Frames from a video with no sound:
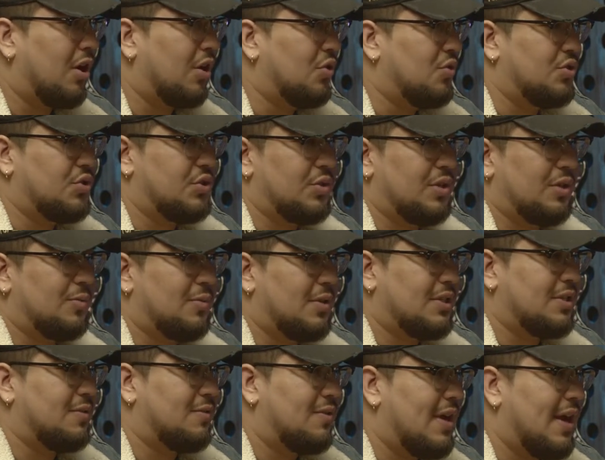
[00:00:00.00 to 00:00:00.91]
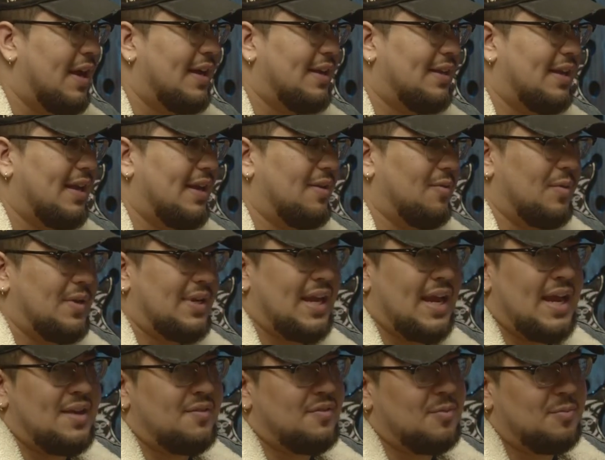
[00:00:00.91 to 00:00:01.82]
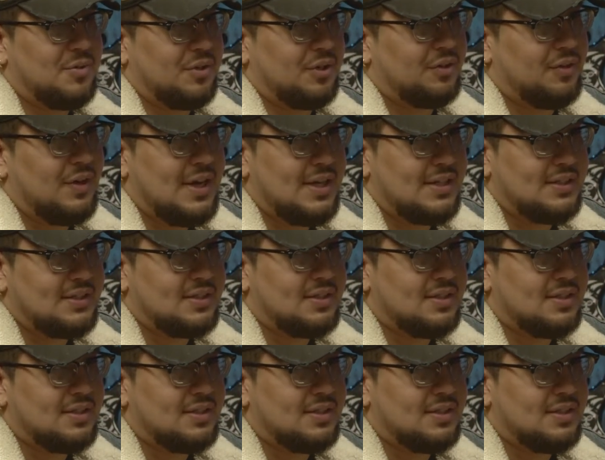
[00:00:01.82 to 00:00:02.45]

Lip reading: who's doing what right, that we can't even progress.